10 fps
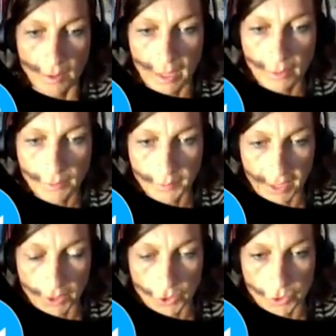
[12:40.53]
Now the
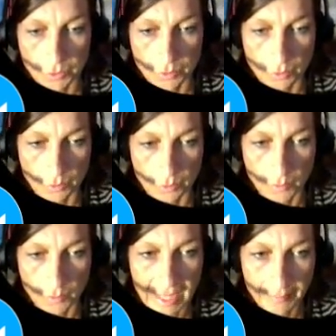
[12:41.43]
range.
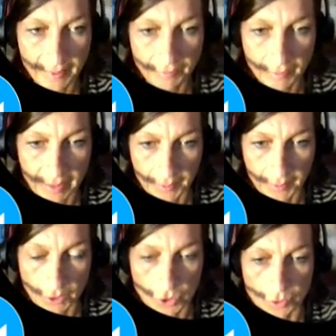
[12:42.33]
What's happening with my
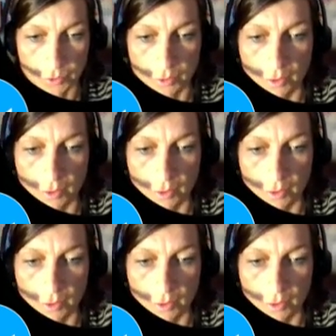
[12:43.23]
range?